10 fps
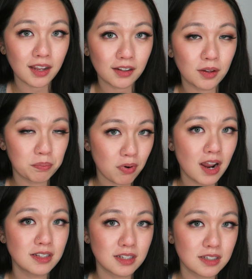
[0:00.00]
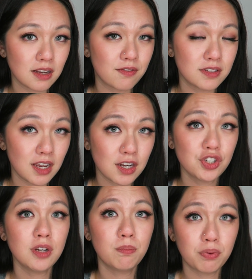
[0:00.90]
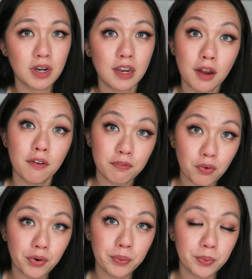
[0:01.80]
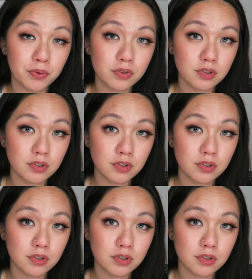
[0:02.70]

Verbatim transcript: Like the price itself is actually pretty affordable.